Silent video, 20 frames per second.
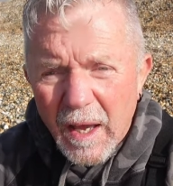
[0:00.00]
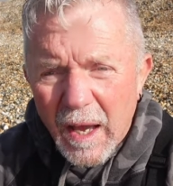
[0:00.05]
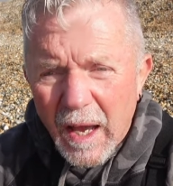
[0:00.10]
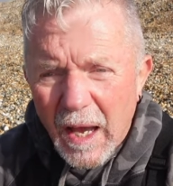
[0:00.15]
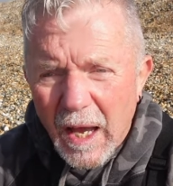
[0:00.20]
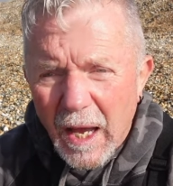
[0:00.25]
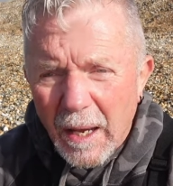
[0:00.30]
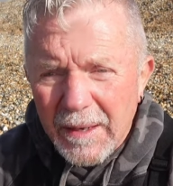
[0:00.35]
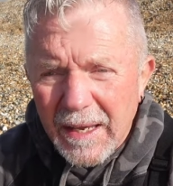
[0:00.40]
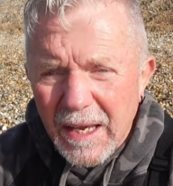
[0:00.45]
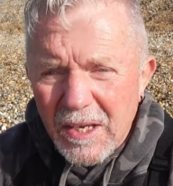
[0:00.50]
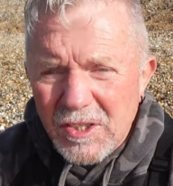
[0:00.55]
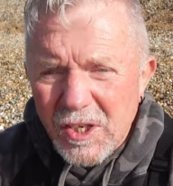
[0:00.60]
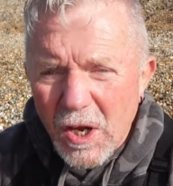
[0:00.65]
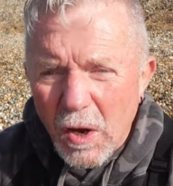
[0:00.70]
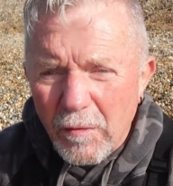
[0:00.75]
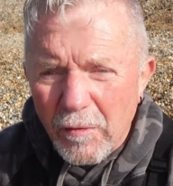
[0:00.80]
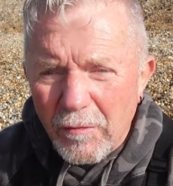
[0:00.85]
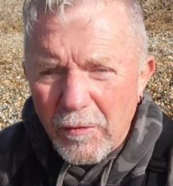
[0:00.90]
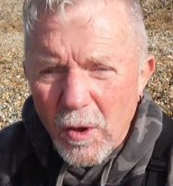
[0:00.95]
Uh, get
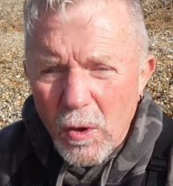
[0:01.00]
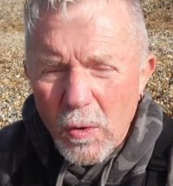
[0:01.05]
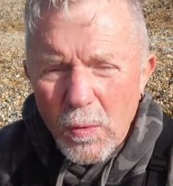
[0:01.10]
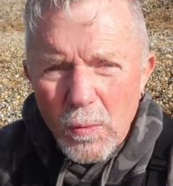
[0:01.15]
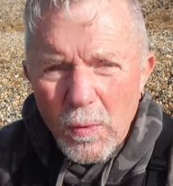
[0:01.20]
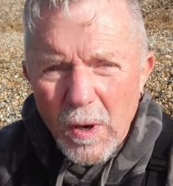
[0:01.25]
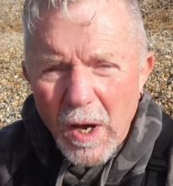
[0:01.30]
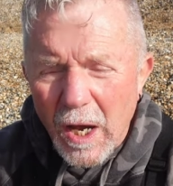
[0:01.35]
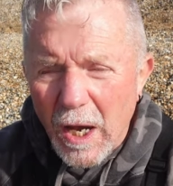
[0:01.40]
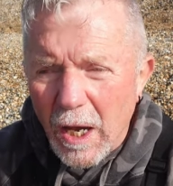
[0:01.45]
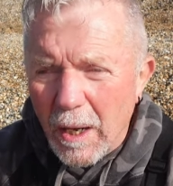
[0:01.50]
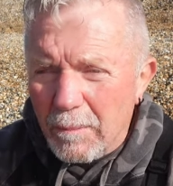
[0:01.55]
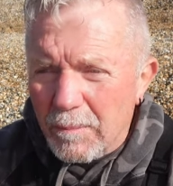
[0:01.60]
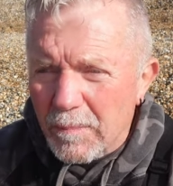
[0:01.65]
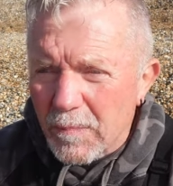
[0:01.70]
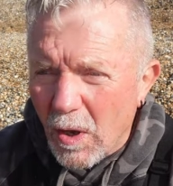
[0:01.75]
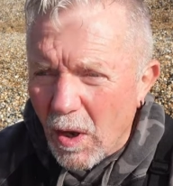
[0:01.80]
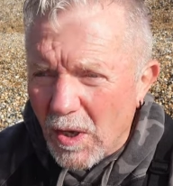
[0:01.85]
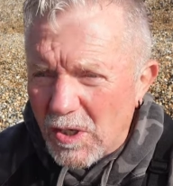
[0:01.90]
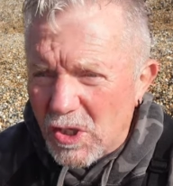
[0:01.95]
yourself a few um,
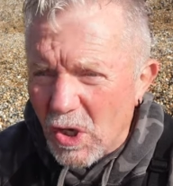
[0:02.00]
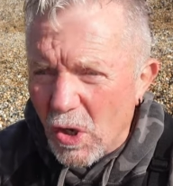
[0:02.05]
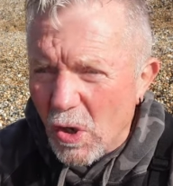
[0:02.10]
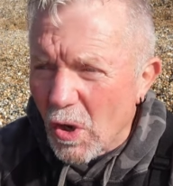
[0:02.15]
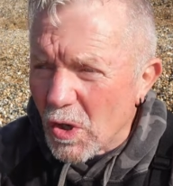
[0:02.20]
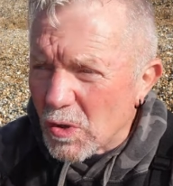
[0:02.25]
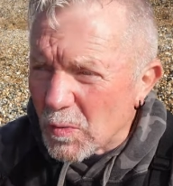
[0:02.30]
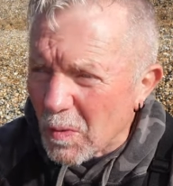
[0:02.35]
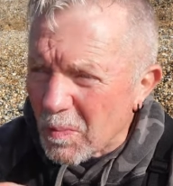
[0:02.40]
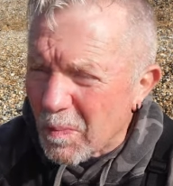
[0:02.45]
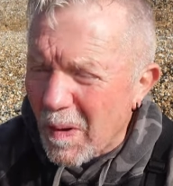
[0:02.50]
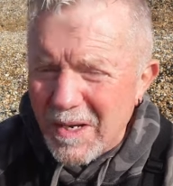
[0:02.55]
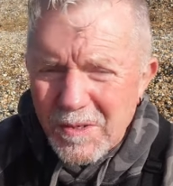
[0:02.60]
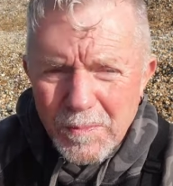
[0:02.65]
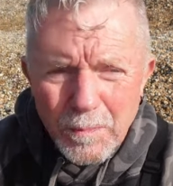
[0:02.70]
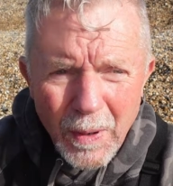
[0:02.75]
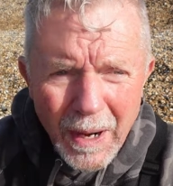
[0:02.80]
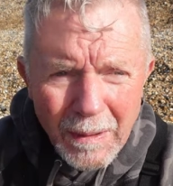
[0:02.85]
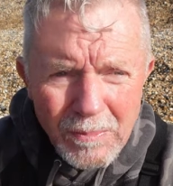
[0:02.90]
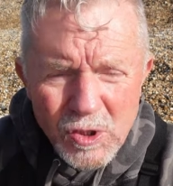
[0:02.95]
nice lures, we'll
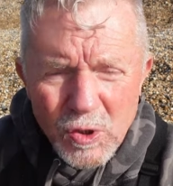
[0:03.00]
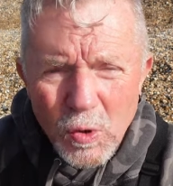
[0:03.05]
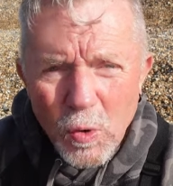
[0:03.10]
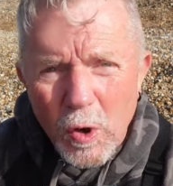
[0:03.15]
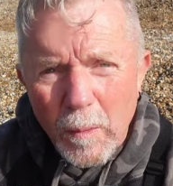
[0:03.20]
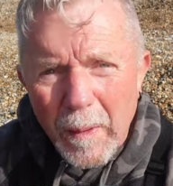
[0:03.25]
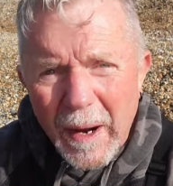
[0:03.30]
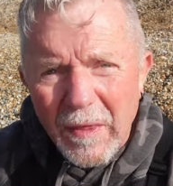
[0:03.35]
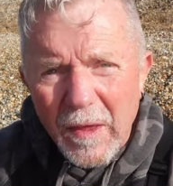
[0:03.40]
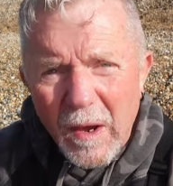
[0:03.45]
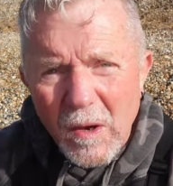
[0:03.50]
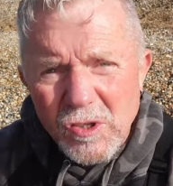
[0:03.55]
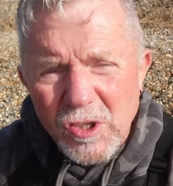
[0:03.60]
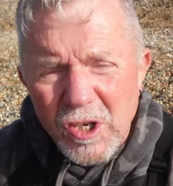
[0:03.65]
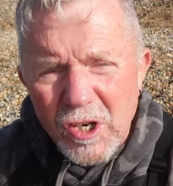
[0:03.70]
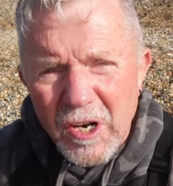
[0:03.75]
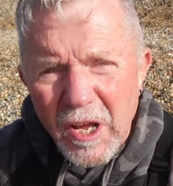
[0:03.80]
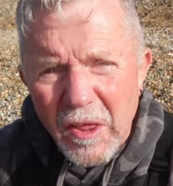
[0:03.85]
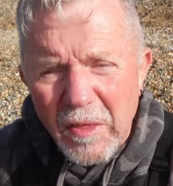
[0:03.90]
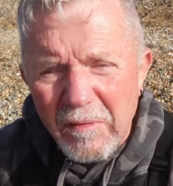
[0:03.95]
perhaps talk about those in
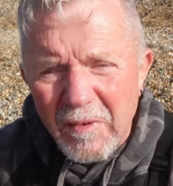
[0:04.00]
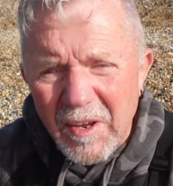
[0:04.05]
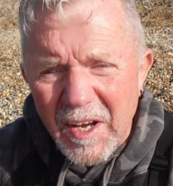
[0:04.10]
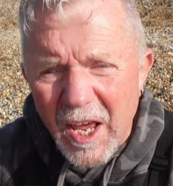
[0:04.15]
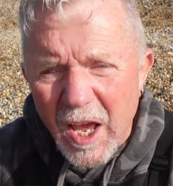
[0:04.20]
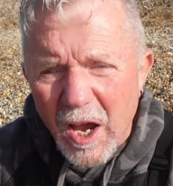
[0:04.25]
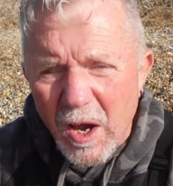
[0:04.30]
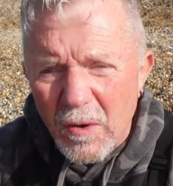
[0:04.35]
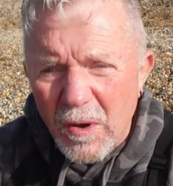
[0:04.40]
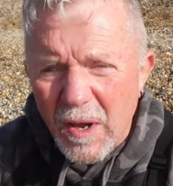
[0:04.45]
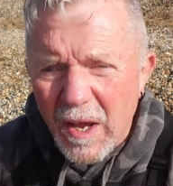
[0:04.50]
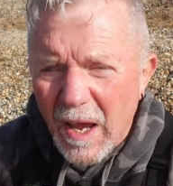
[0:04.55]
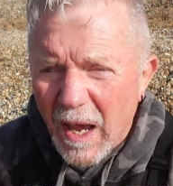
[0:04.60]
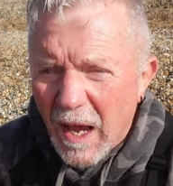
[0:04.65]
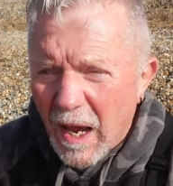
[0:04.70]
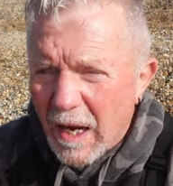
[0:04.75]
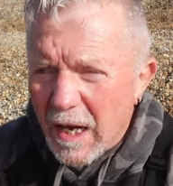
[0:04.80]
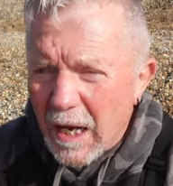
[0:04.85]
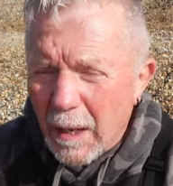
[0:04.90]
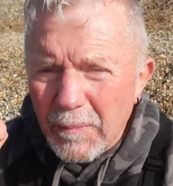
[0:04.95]
another video,
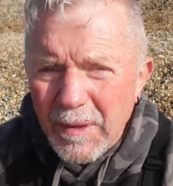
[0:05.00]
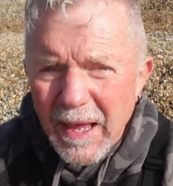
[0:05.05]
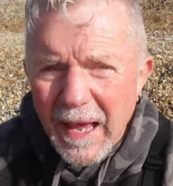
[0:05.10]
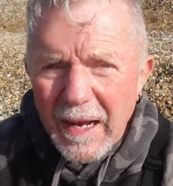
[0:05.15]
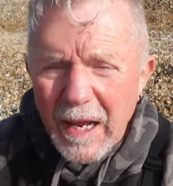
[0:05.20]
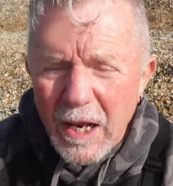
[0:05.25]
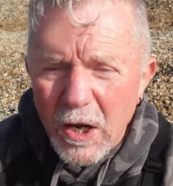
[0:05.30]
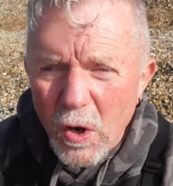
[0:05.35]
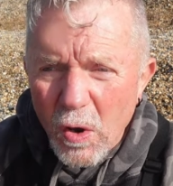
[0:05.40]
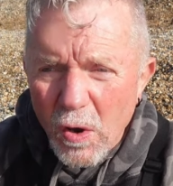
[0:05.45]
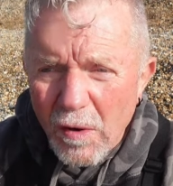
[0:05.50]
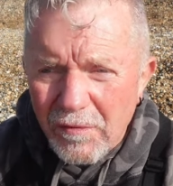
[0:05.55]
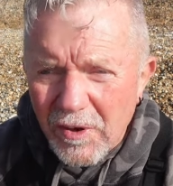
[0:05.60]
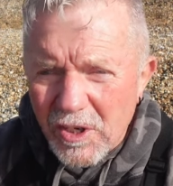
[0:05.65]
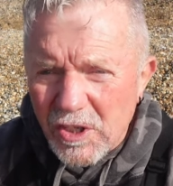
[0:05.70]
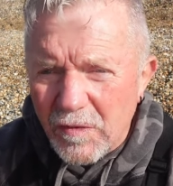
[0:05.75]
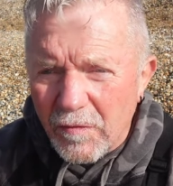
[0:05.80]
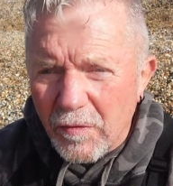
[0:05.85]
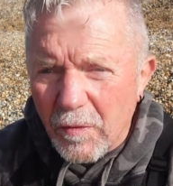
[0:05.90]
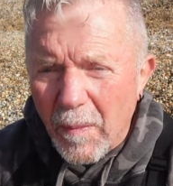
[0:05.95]
and come down here lure
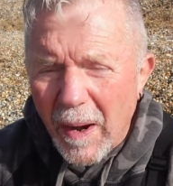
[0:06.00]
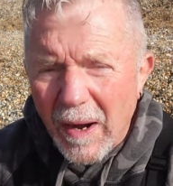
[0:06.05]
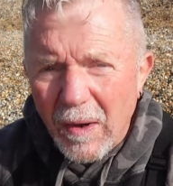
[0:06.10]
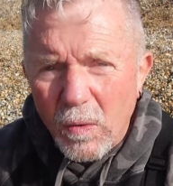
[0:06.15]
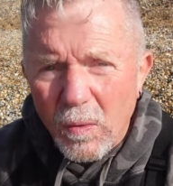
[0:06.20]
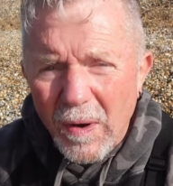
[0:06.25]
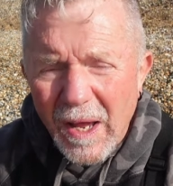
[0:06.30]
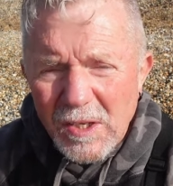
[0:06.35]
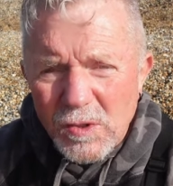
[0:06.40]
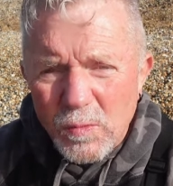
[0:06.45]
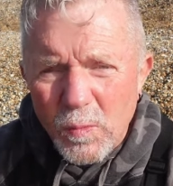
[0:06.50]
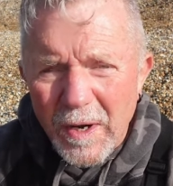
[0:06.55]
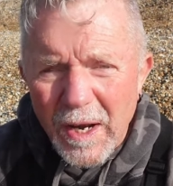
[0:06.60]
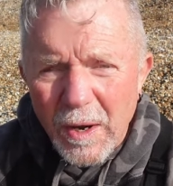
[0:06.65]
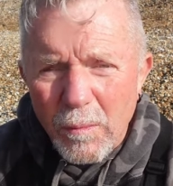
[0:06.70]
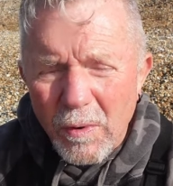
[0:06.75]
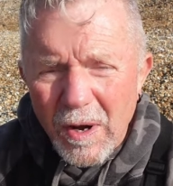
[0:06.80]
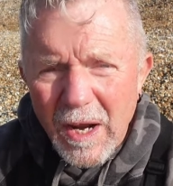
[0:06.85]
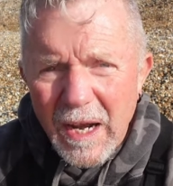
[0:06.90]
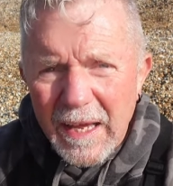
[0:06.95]
fishing for mackerel. That's when it
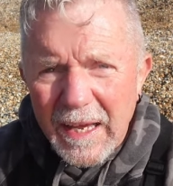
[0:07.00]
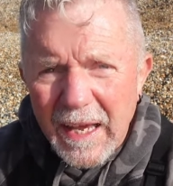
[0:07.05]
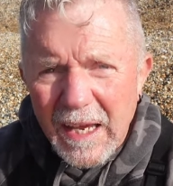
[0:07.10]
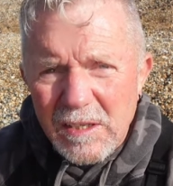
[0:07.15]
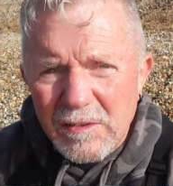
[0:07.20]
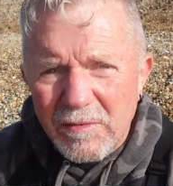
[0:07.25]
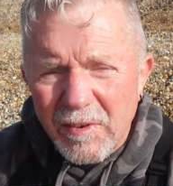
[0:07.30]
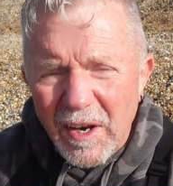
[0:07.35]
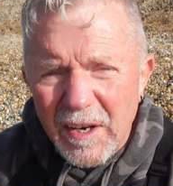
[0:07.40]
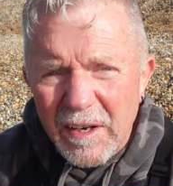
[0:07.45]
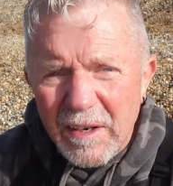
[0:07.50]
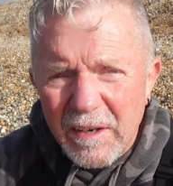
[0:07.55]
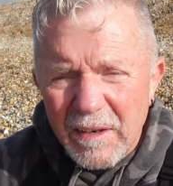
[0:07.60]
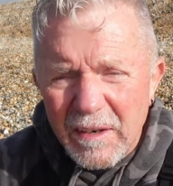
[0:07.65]
really gets fun.